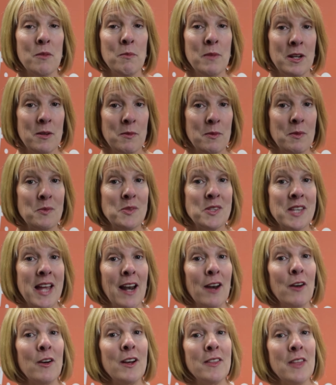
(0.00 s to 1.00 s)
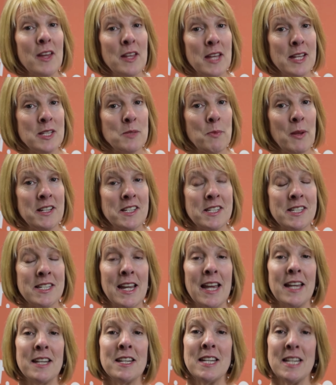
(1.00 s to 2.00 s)
minimum salary that has been
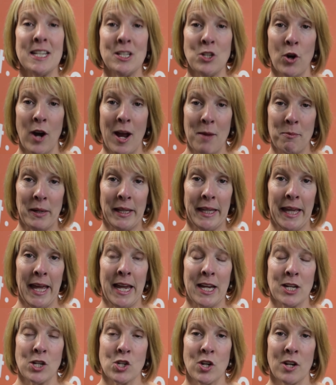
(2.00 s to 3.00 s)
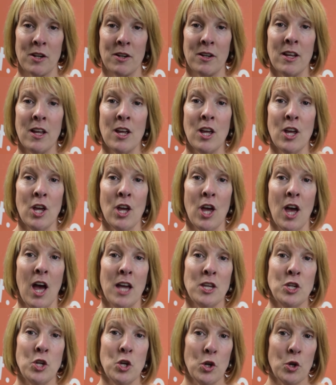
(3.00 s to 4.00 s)
stated in your application.
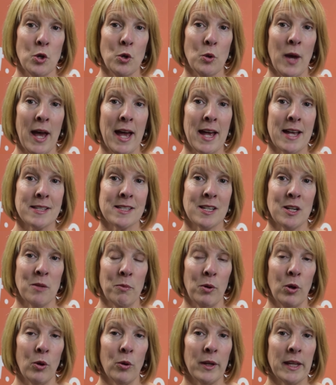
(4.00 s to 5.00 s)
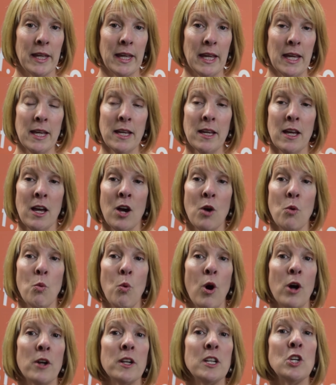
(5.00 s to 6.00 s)
You as an employee,
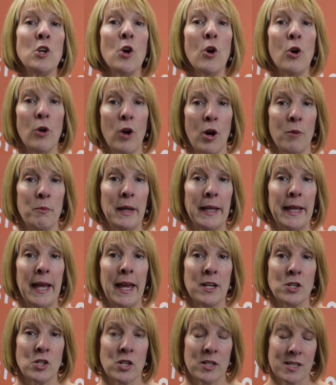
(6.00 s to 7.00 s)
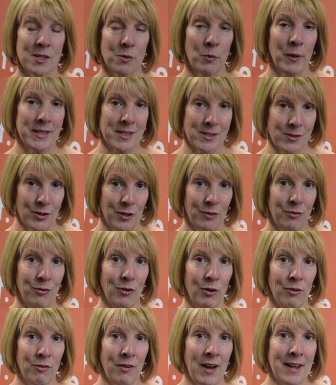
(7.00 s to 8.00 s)
what are your obligations once on a
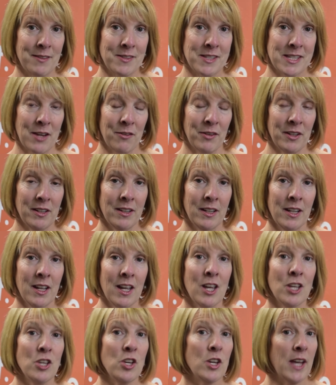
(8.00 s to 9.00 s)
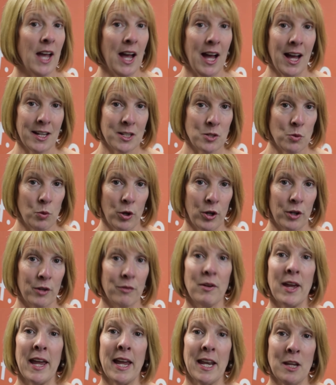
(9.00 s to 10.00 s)
457? You can't work
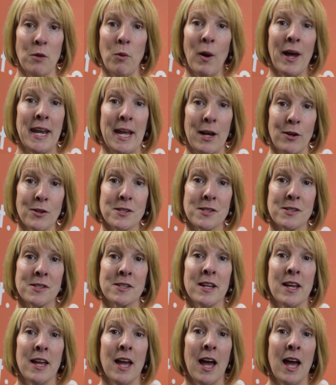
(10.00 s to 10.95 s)
for anyone else